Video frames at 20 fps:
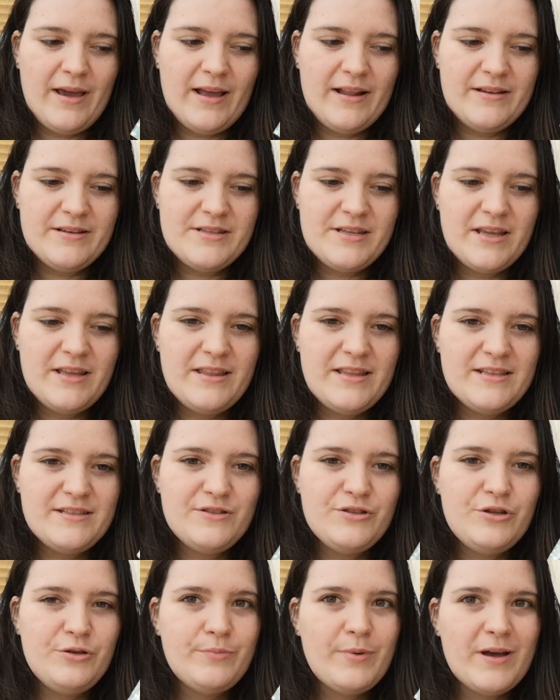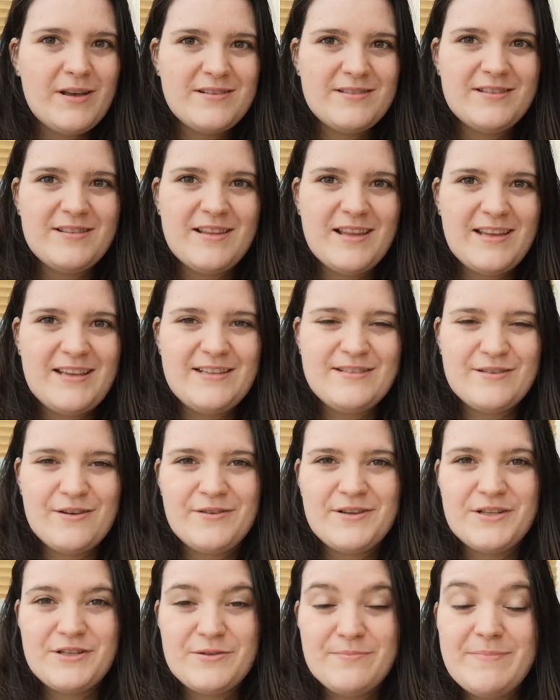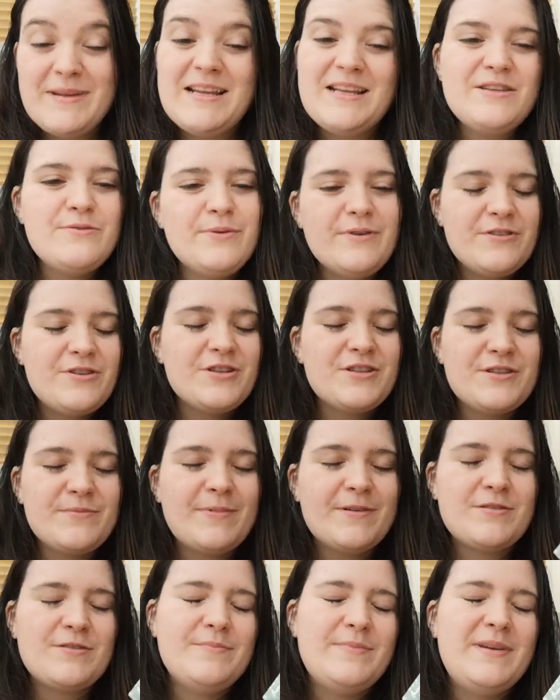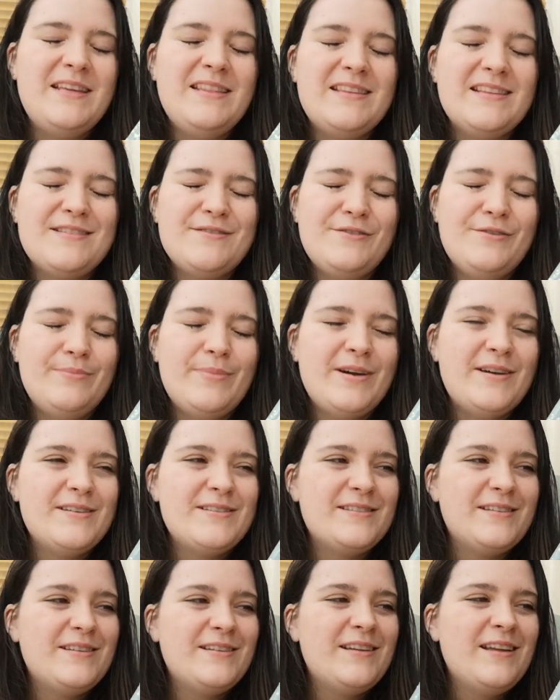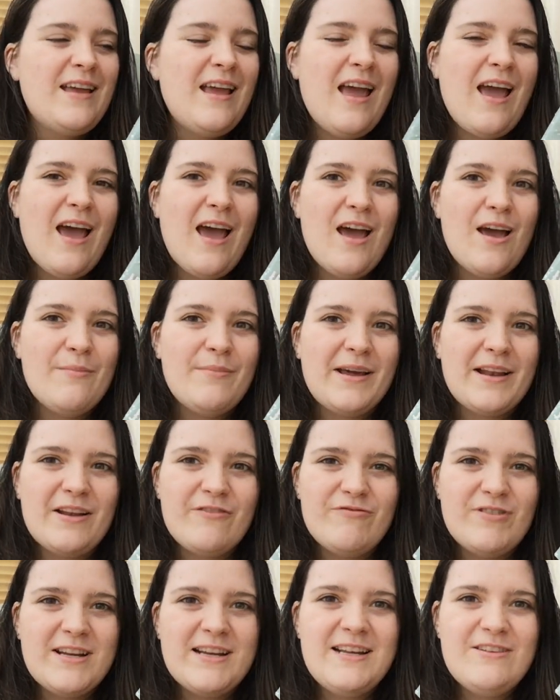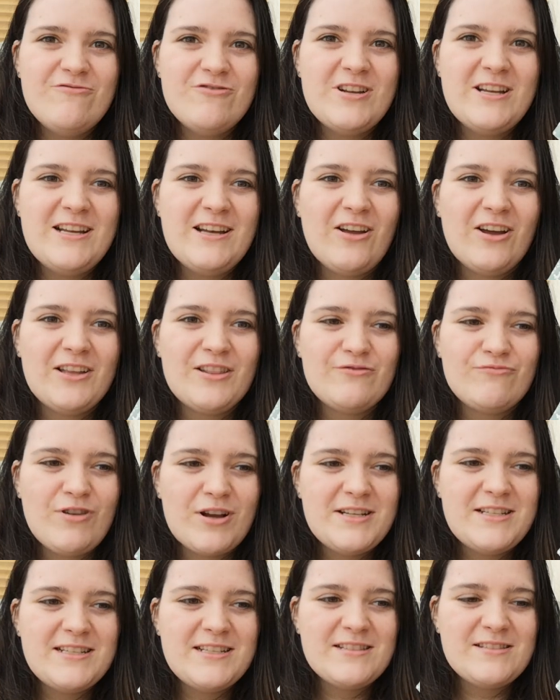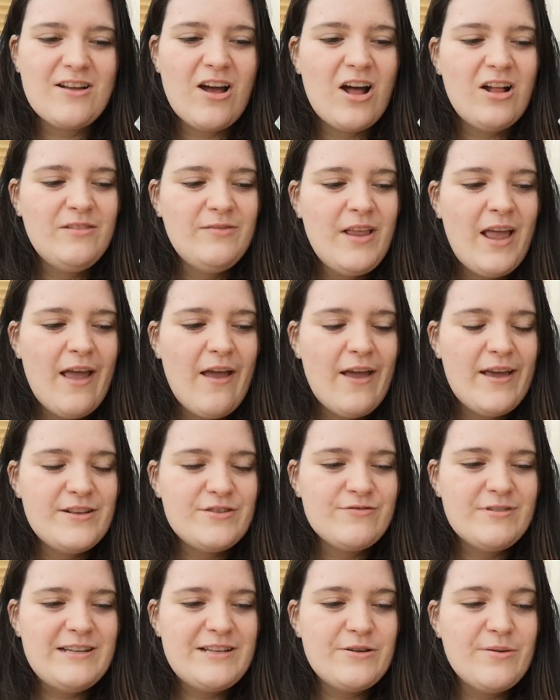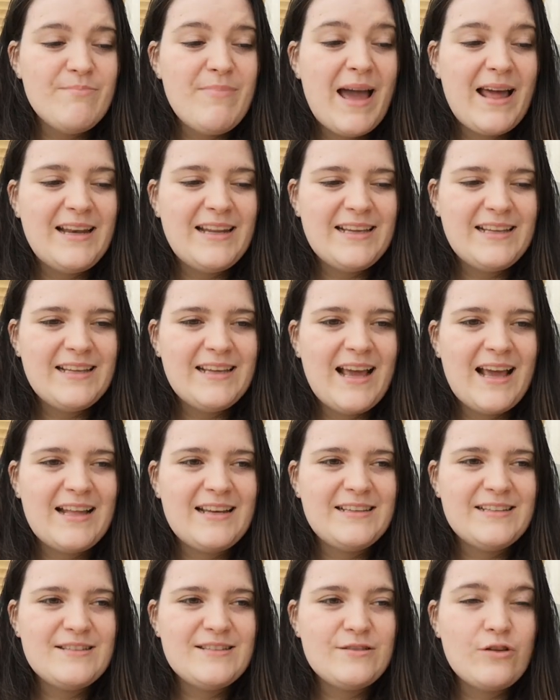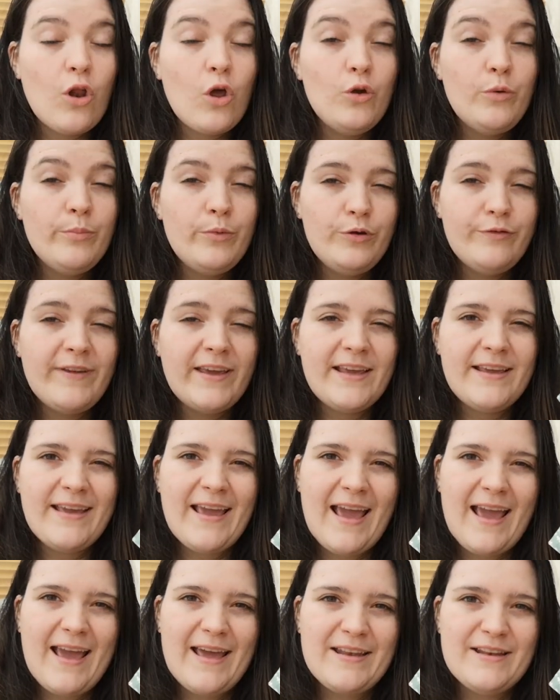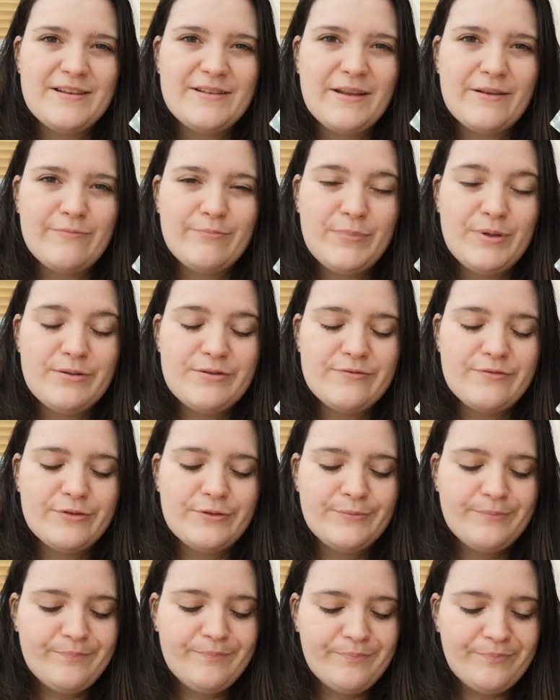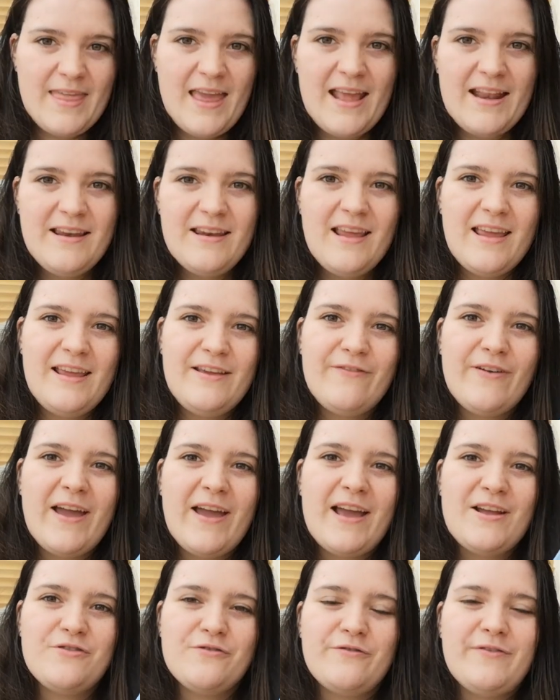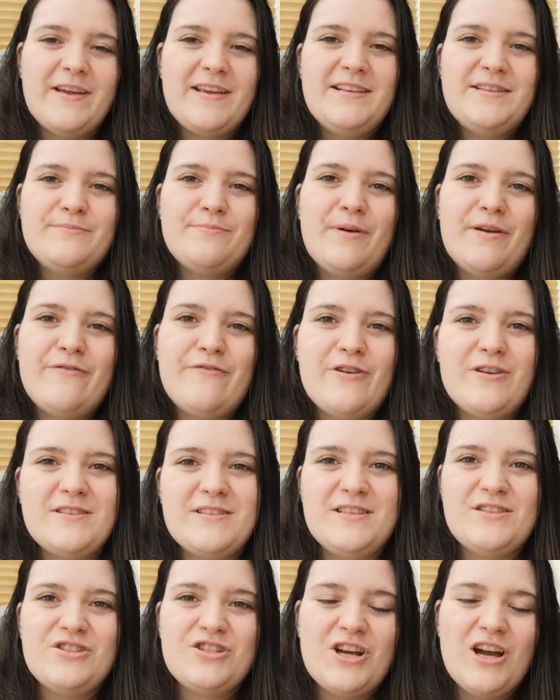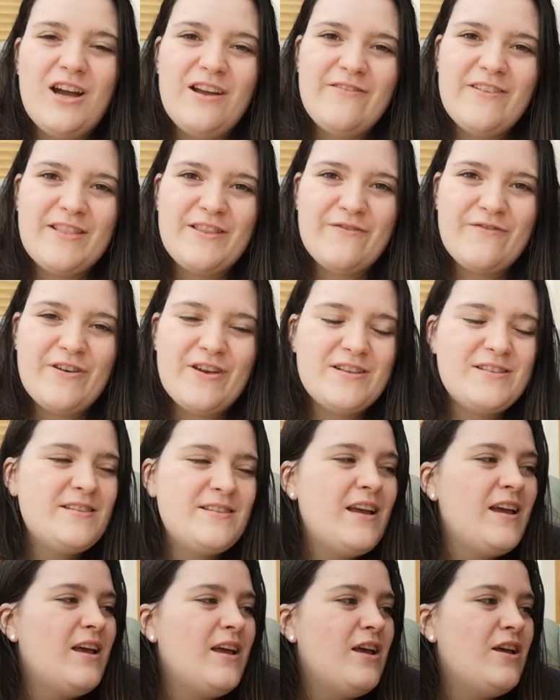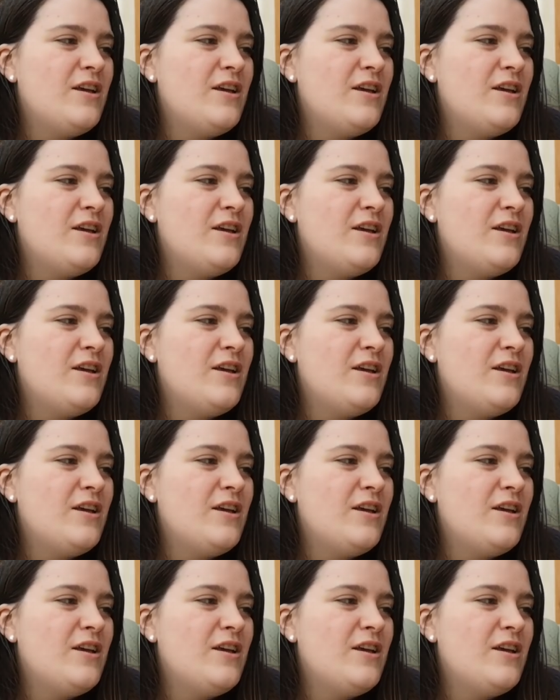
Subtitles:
And this new person that he's going to meet. We're just about to meet this new person. And I really, really like the writing style. It's really compelling and slow moving and beautiful. Then, If I Had Your Face by Francis Cha. I read the first